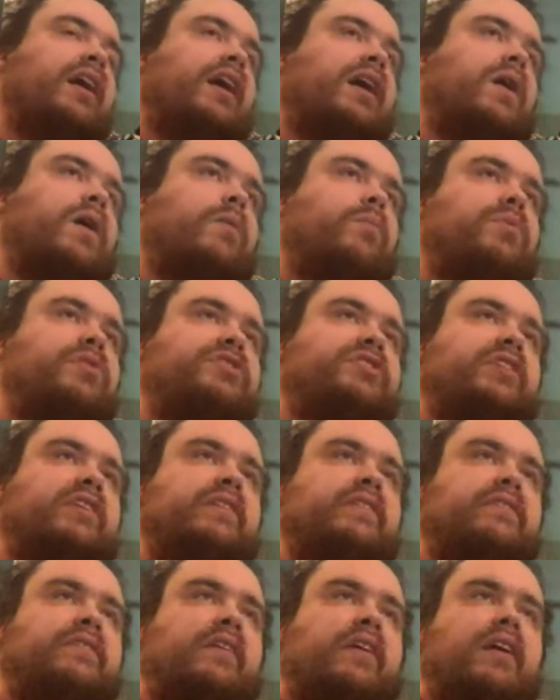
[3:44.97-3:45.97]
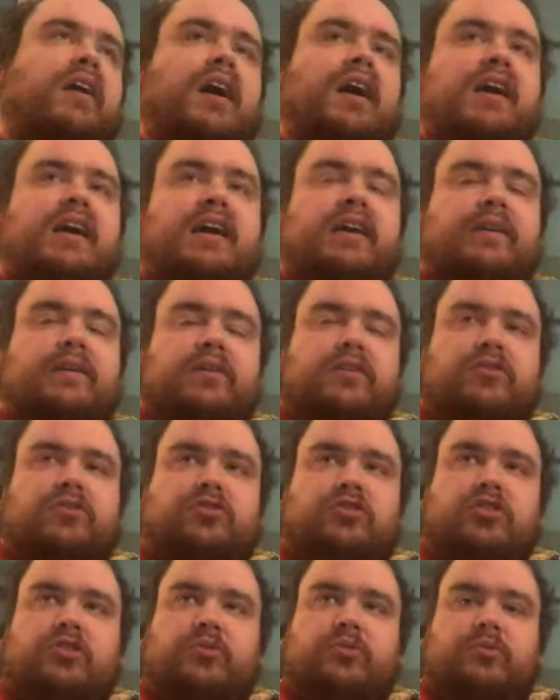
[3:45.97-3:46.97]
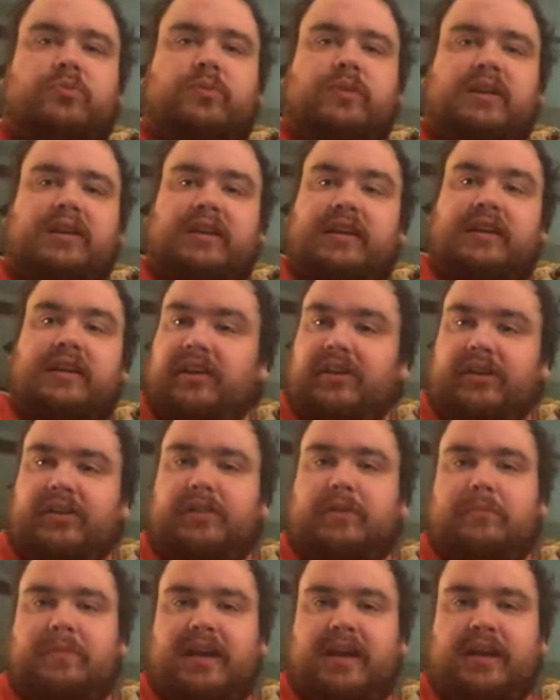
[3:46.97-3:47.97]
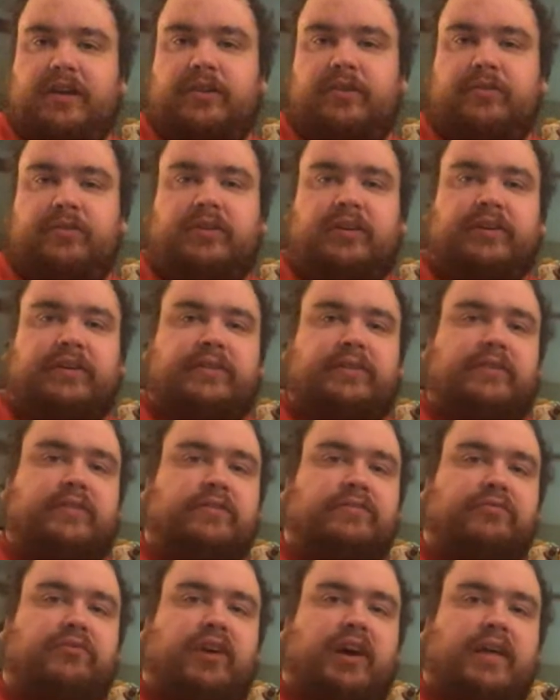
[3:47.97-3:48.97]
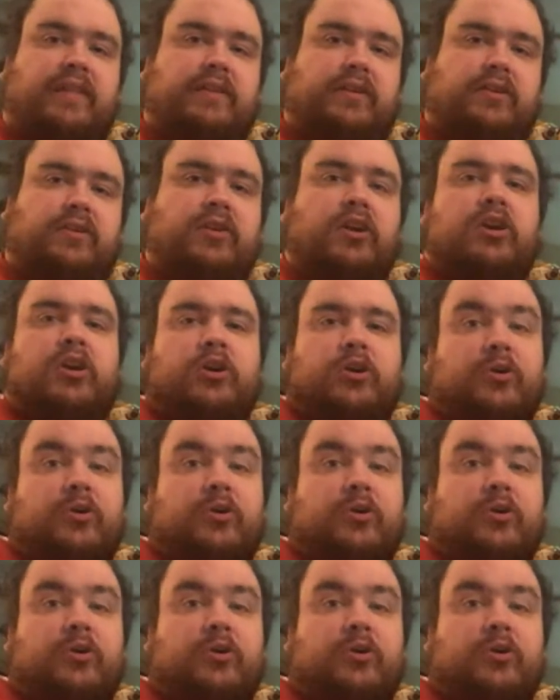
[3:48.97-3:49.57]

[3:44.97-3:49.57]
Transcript: which is to kill the man who killed his father,